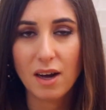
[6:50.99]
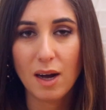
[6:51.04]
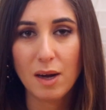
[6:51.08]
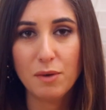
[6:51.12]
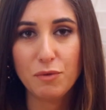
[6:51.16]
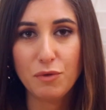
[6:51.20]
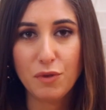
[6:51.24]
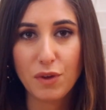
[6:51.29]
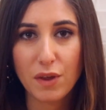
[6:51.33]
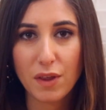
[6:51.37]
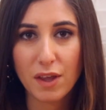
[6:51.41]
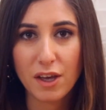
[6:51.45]

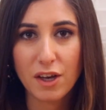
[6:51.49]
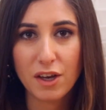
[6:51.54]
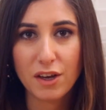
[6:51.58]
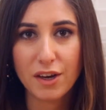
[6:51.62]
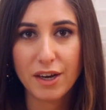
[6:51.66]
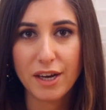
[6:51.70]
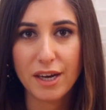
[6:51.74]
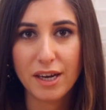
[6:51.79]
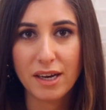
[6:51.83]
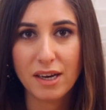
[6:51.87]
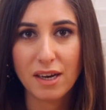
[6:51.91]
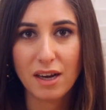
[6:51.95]
I'm feeling
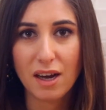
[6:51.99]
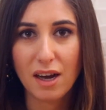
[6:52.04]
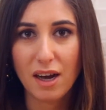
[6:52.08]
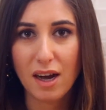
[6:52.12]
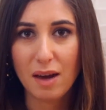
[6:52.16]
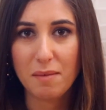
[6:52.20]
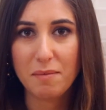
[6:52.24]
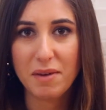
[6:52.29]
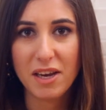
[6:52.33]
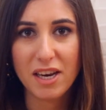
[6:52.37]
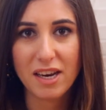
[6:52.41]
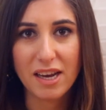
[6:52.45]
good,
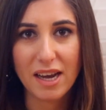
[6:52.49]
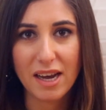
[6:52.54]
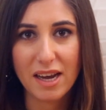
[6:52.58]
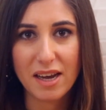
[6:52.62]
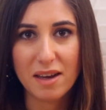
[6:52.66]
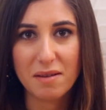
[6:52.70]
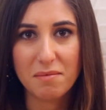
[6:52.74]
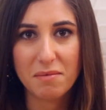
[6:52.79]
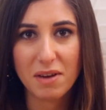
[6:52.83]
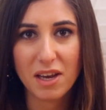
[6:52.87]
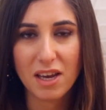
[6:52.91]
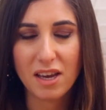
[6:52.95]
I meet
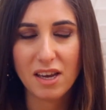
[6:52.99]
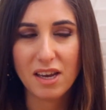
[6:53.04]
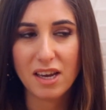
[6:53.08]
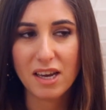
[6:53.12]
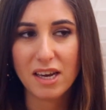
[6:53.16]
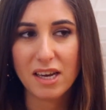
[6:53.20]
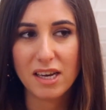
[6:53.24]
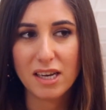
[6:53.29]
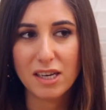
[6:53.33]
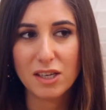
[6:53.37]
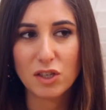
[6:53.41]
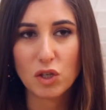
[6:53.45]
him, he
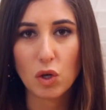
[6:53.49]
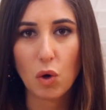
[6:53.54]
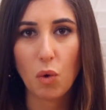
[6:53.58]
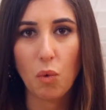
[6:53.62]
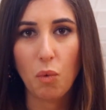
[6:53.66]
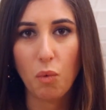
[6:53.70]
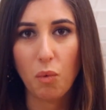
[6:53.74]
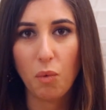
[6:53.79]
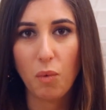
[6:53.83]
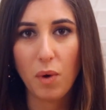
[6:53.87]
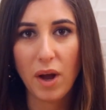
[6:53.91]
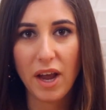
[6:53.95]
is
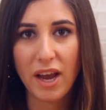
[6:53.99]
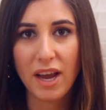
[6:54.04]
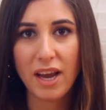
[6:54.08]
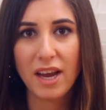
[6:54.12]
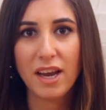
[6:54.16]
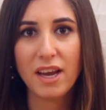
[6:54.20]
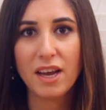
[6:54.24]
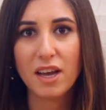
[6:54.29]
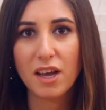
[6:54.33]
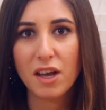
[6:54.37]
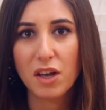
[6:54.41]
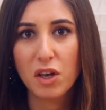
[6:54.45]

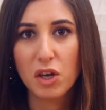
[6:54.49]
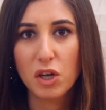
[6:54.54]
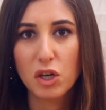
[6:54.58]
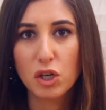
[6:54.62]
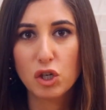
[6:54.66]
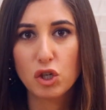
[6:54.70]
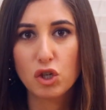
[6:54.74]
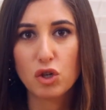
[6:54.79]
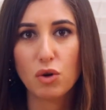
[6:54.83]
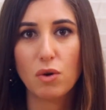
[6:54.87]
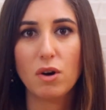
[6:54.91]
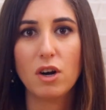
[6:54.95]
way
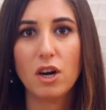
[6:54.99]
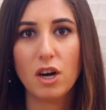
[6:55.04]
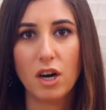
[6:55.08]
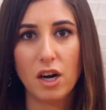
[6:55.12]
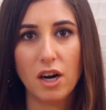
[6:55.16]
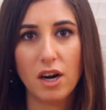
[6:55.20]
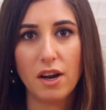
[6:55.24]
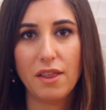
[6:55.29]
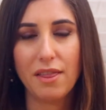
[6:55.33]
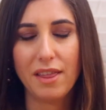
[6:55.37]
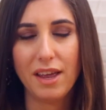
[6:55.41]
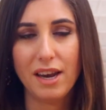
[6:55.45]

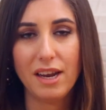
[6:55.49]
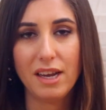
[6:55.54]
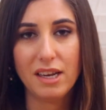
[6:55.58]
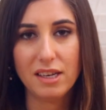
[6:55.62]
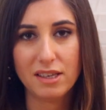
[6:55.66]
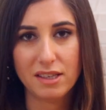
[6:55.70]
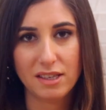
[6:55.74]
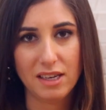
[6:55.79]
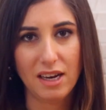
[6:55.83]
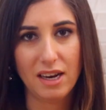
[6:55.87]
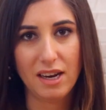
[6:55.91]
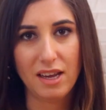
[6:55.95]
shorter than he
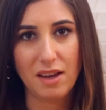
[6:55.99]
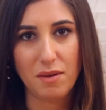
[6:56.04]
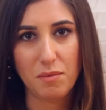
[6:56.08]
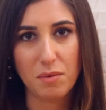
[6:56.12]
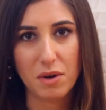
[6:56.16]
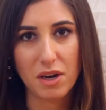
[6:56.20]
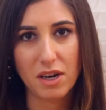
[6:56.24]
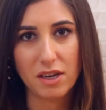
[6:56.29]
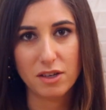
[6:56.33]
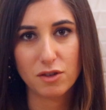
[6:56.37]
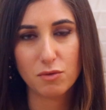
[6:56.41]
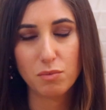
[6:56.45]
said he
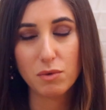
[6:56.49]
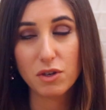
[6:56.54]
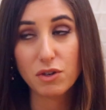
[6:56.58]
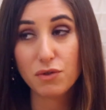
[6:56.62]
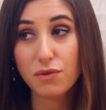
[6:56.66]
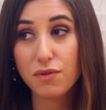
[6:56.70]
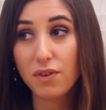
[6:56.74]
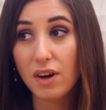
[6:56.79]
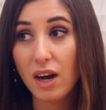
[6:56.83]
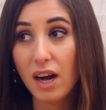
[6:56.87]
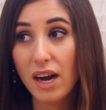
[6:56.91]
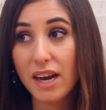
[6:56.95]
was, which
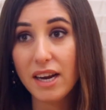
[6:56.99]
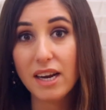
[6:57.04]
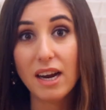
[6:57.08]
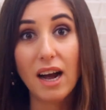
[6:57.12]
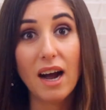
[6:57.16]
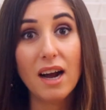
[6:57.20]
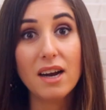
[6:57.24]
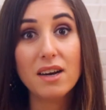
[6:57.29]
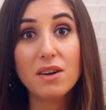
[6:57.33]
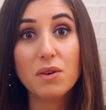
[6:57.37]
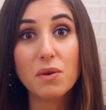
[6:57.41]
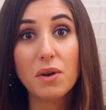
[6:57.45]
fine,
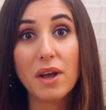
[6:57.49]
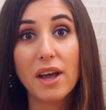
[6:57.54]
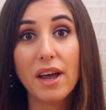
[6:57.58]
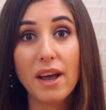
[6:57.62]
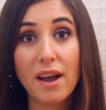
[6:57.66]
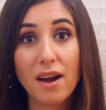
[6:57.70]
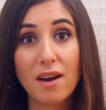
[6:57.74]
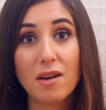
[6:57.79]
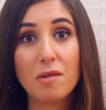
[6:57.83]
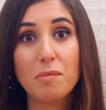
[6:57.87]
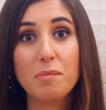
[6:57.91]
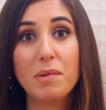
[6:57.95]
I don't
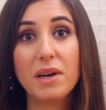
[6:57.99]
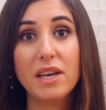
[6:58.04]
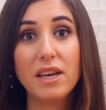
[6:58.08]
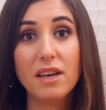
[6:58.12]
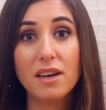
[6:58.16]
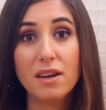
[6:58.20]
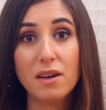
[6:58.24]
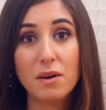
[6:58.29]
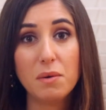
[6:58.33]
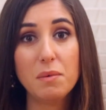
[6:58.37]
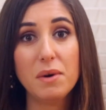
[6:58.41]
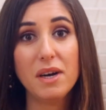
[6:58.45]
care. But
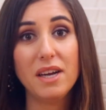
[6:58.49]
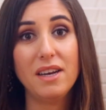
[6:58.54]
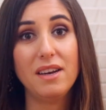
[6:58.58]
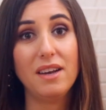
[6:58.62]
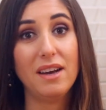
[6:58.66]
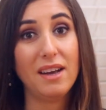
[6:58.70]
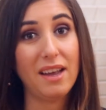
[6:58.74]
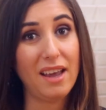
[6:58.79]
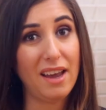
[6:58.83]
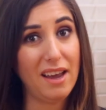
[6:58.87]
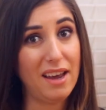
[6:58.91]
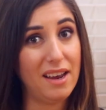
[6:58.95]
you know what?
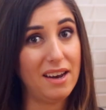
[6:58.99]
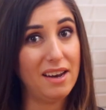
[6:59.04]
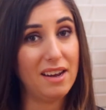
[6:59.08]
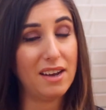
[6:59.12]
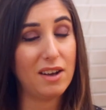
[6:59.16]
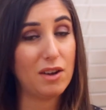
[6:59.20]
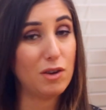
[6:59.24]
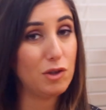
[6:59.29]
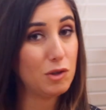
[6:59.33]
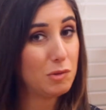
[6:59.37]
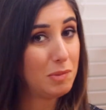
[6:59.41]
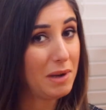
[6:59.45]
Again,
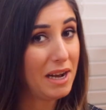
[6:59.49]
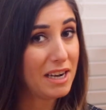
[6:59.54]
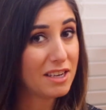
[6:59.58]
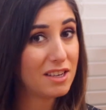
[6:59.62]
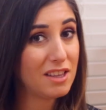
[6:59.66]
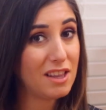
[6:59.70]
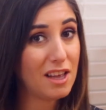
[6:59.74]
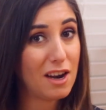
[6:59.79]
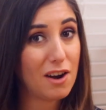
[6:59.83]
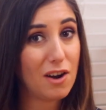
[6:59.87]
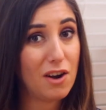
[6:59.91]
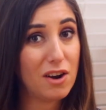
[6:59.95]
it goes back
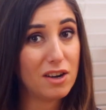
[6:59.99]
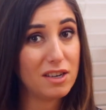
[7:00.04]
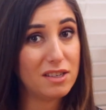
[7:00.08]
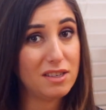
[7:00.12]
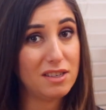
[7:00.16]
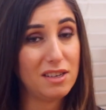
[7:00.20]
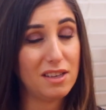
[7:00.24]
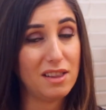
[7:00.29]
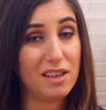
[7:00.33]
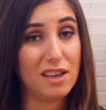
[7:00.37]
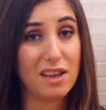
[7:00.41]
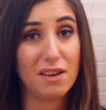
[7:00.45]
to that
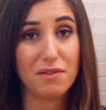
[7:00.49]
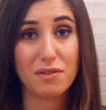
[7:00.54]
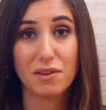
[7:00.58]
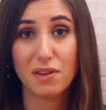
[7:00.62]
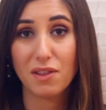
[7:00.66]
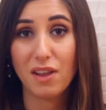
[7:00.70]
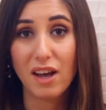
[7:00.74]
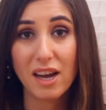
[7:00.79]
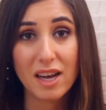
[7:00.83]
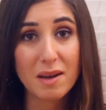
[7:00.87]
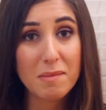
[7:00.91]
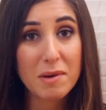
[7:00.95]
honesty thing. If you're
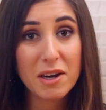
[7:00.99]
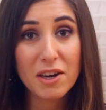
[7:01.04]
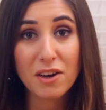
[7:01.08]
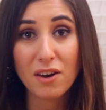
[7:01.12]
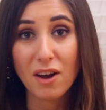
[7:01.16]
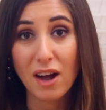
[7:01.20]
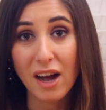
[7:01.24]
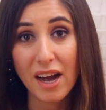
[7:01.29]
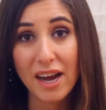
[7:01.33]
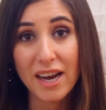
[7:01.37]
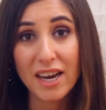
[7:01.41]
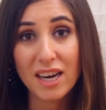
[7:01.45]
lying about
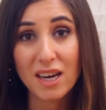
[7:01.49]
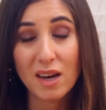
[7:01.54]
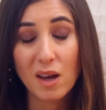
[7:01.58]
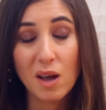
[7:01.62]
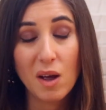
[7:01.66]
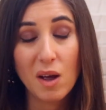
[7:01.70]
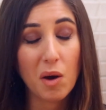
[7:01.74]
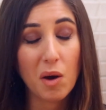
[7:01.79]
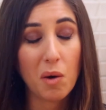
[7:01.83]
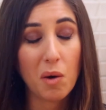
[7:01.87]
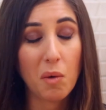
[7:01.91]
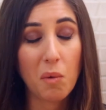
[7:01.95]
your height,
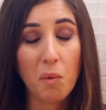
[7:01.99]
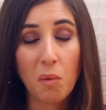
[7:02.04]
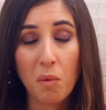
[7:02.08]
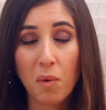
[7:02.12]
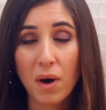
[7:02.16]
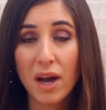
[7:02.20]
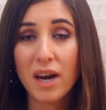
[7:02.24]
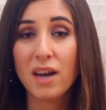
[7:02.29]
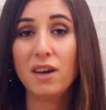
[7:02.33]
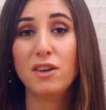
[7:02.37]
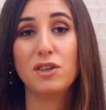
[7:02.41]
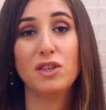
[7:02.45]

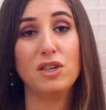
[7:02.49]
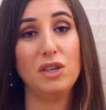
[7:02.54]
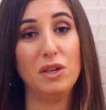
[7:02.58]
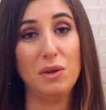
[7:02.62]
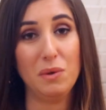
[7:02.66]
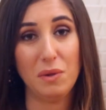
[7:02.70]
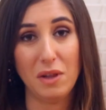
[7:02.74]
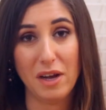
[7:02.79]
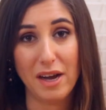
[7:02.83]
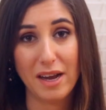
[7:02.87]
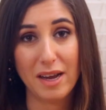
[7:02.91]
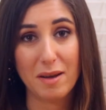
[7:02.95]
what else are you
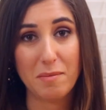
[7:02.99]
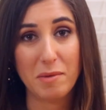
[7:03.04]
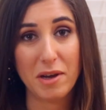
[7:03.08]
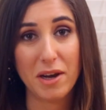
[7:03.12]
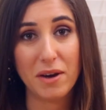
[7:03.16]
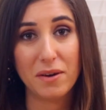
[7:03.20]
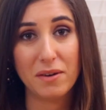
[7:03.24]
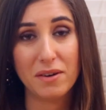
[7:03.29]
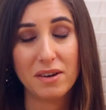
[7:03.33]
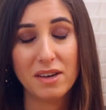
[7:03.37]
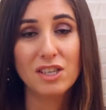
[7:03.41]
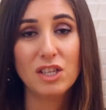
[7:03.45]
lying
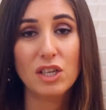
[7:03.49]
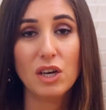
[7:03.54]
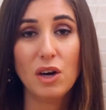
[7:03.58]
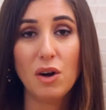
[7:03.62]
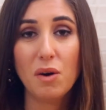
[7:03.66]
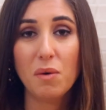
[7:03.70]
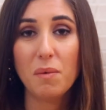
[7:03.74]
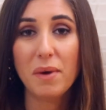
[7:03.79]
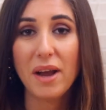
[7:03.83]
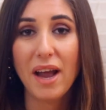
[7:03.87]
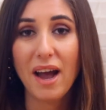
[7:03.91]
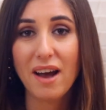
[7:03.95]
about?
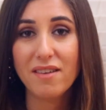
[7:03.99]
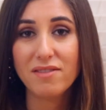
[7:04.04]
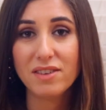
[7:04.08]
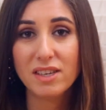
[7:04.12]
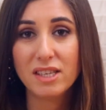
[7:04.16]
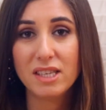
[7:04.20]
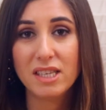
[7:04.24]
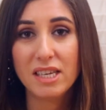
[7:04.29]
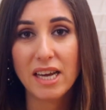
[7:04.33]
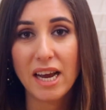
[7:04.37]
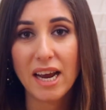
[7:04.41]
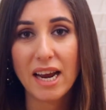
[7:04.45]
So we have
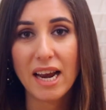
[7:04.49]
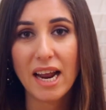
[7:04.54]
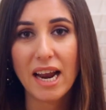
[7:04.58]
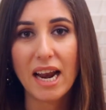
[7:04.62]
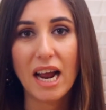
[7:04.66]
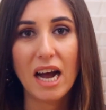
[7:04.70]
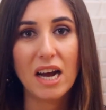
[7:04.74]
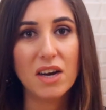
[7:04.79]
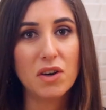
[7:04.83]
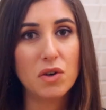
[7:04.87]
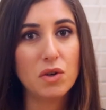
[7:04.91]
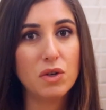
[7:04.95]
this date, and
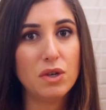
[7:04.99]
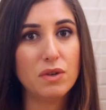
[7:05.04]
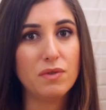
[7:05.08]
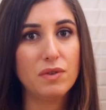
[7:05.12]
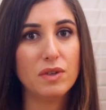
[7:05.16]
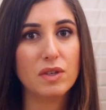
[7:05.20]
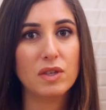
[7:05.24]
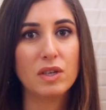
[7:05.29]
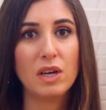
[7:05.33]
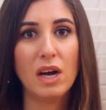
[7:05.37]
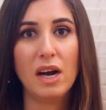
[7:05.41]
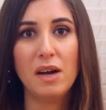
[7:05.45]
I don't know if
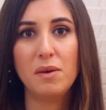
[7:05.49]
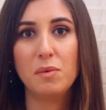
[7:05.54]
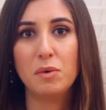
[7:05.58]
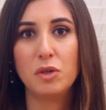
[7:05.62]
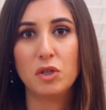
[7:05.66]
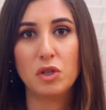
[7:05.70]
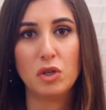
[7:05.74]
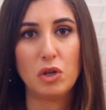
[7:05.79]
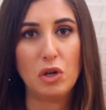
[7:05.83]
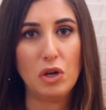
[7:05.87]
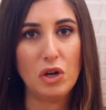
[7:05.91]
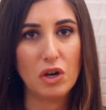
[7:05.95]
this guy
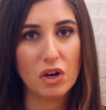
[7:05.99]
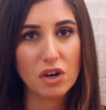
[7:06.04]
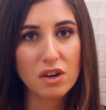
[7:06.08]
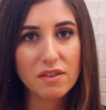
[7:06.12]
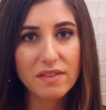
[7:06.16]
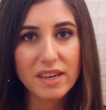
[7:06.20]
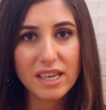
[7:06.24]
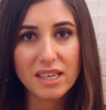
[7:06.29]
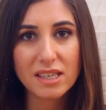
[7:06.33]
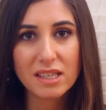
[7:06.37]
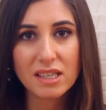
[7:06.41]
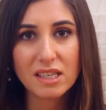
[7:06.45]
was
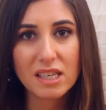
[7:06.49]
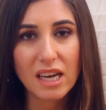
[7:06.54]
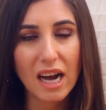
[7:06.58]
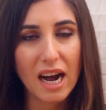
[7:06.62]
nervous.